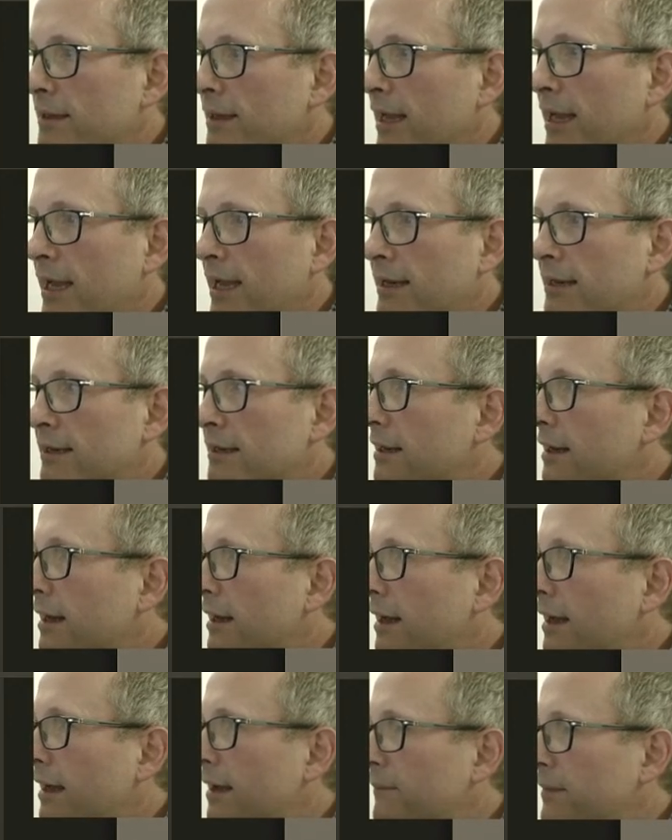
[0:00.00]
and
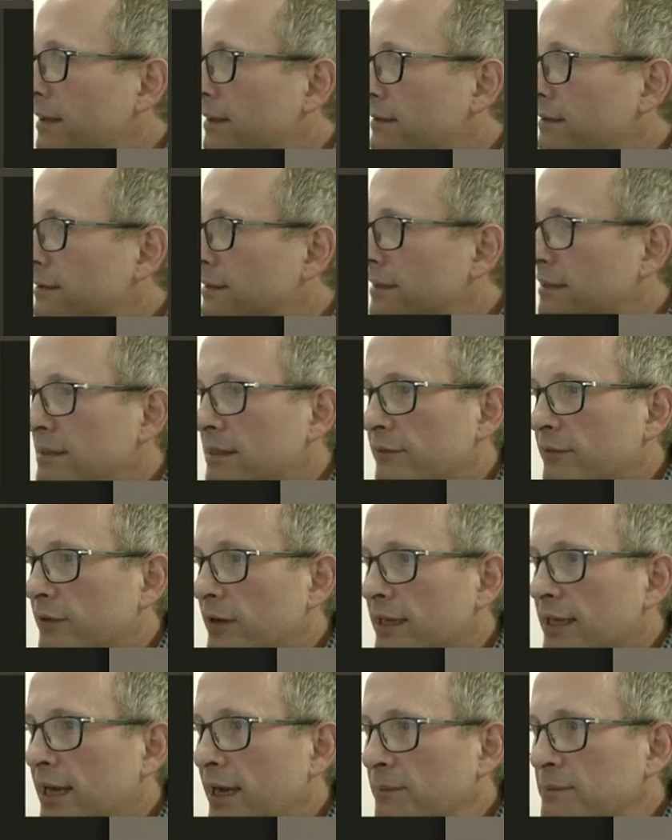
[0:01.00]
um, if
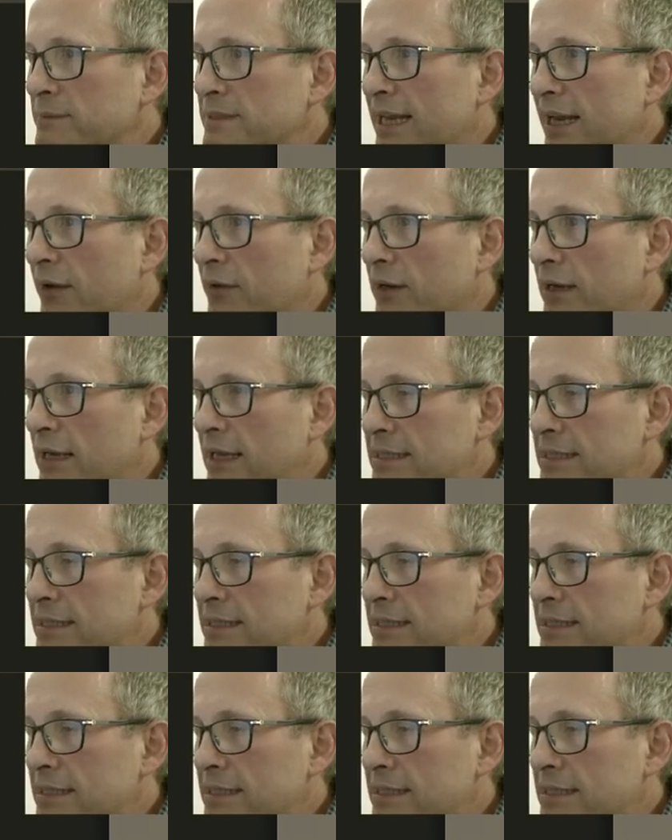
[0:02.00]
I come down,